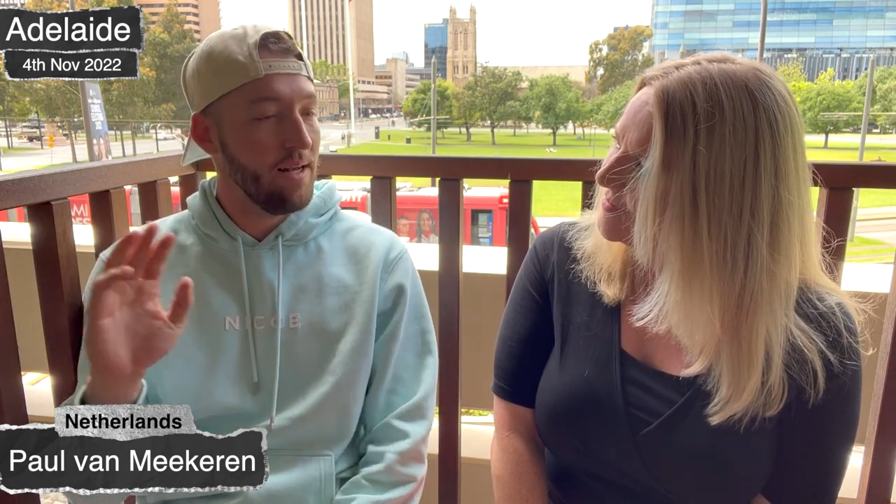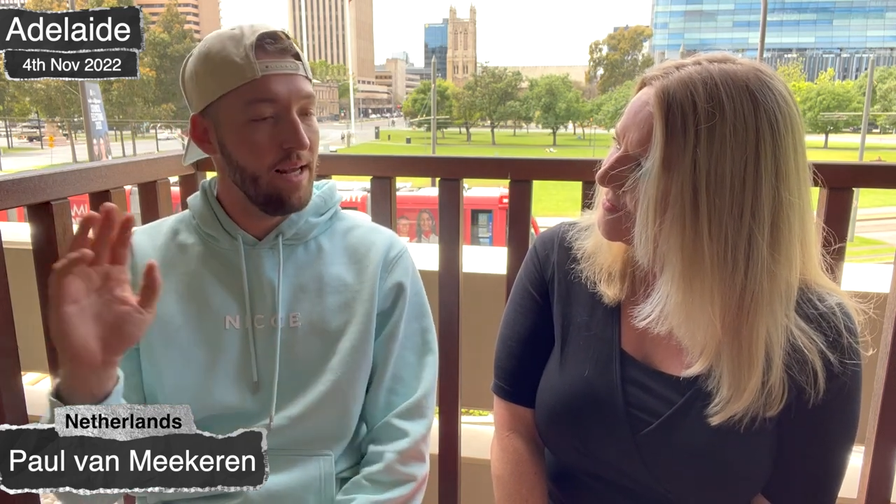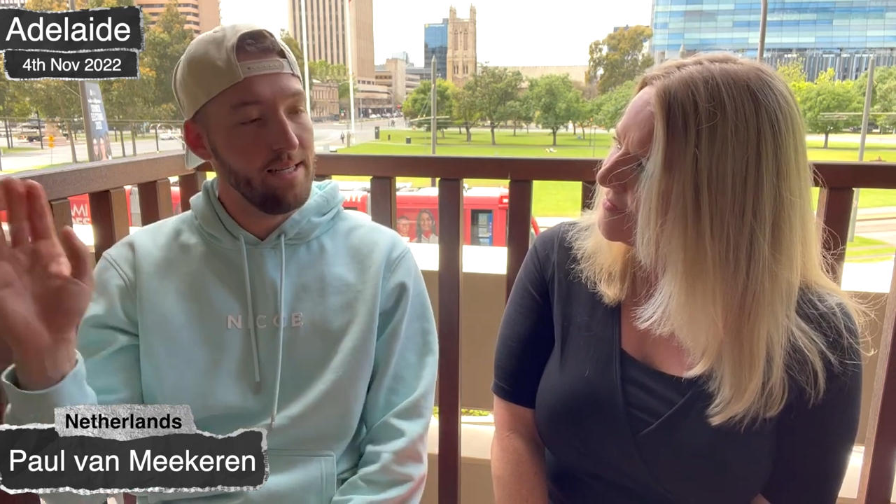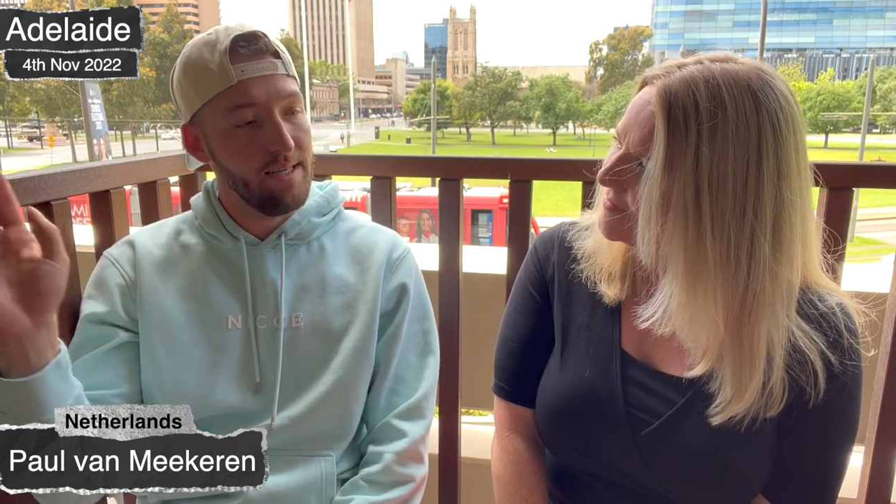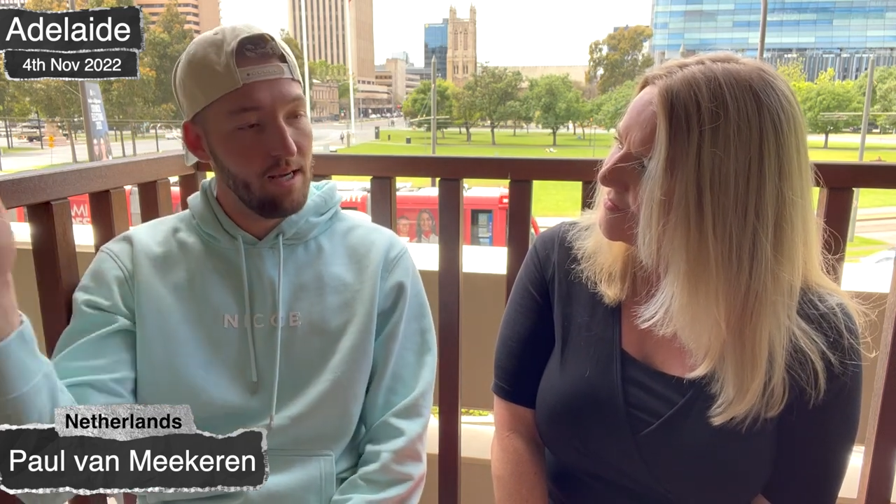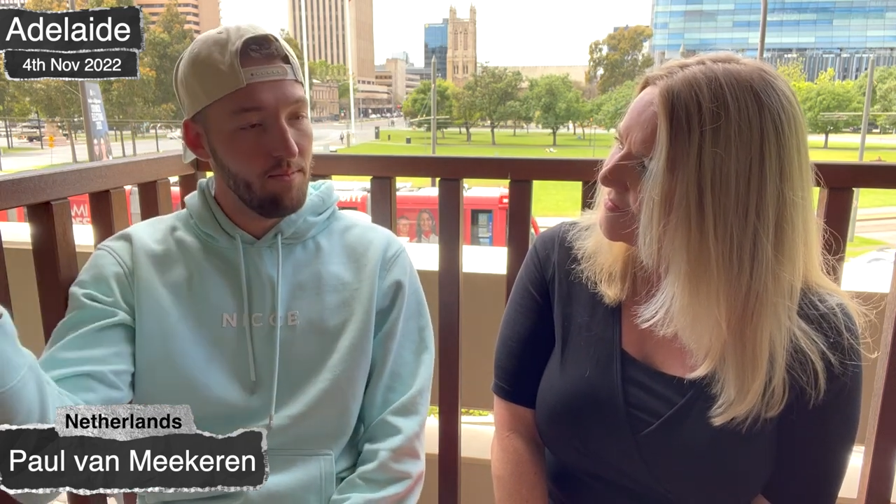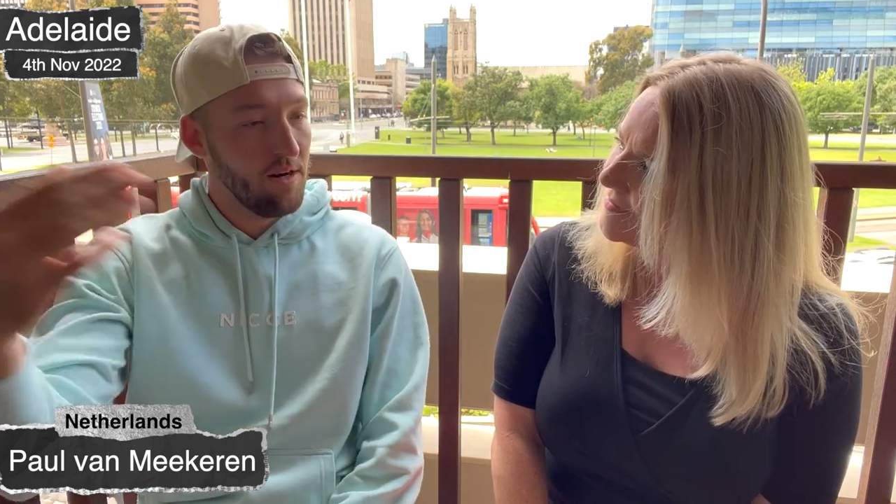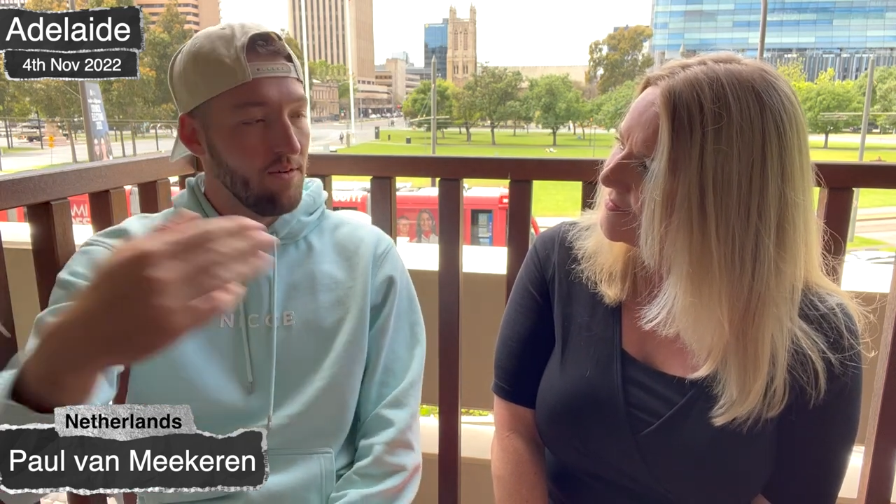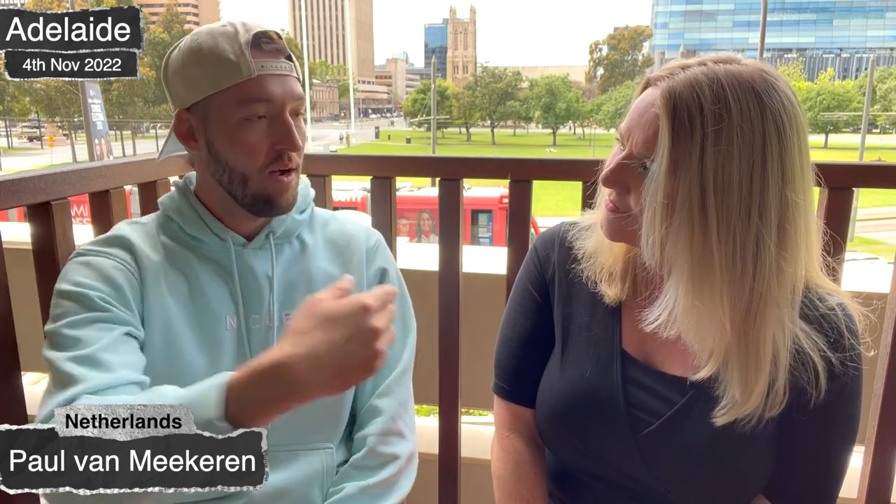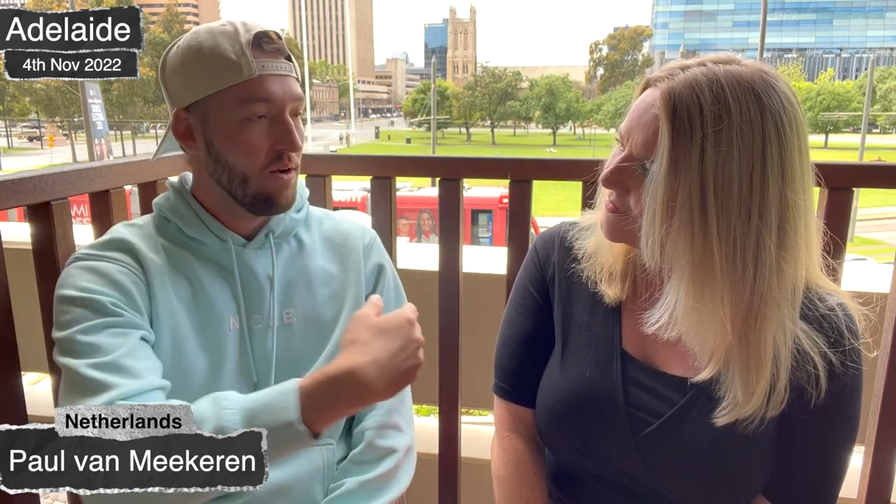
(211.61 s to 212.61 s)
lazy in coming
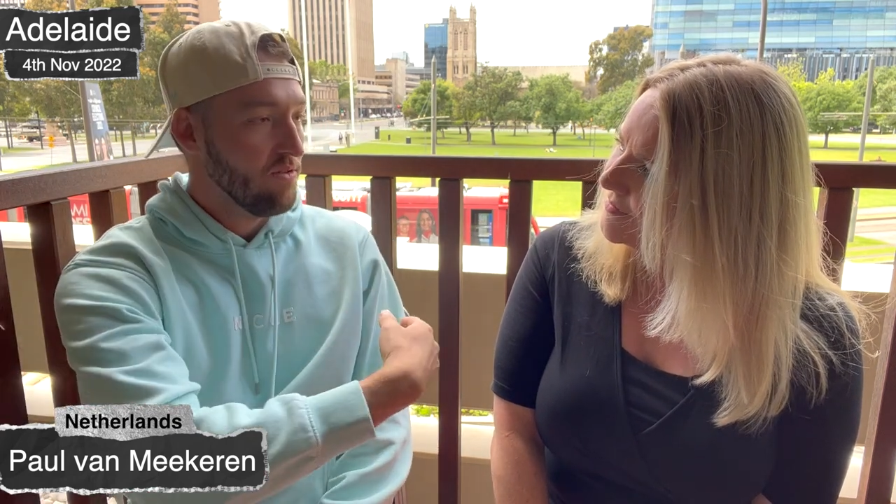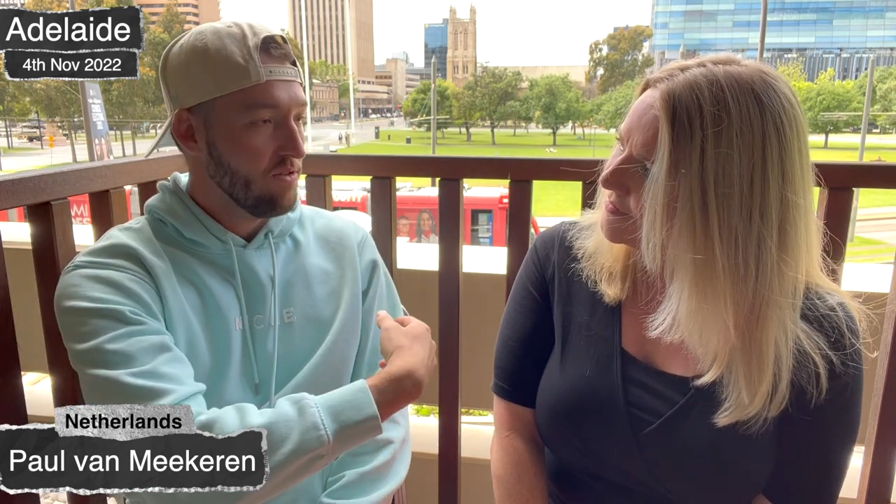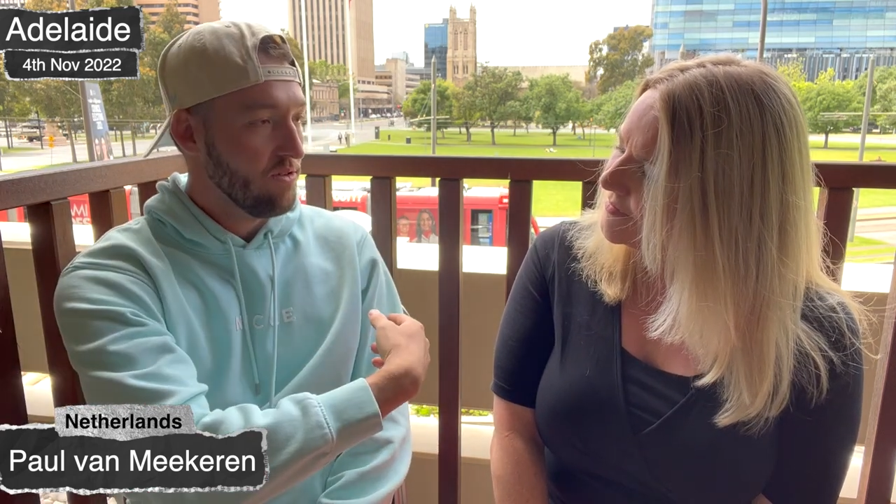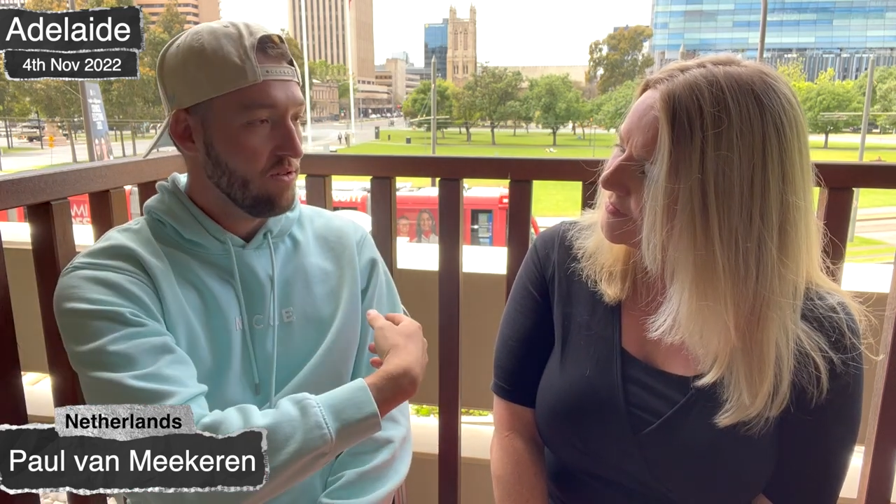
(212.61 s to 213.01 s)
around